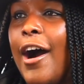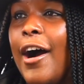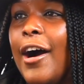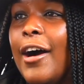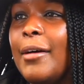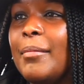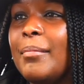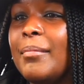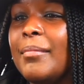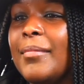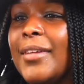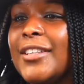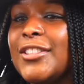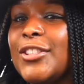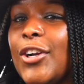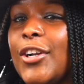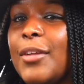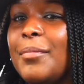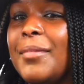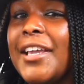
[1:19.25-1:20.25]
I
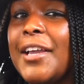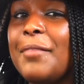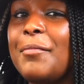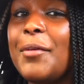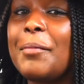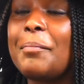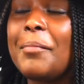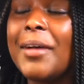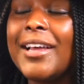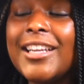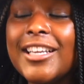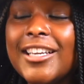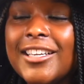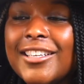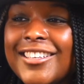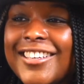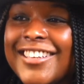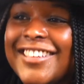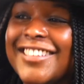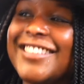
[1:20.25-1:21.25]
started making more
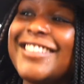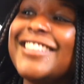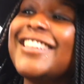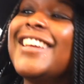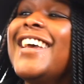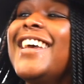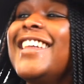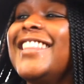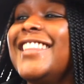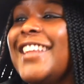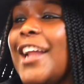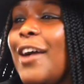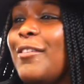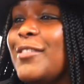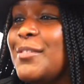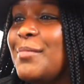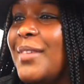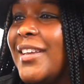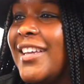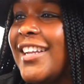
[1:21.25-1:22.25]
money than I
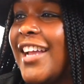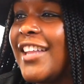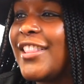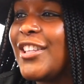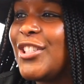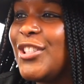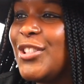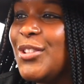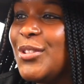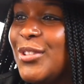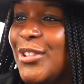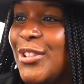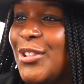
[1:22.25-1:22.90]
was making at the shoe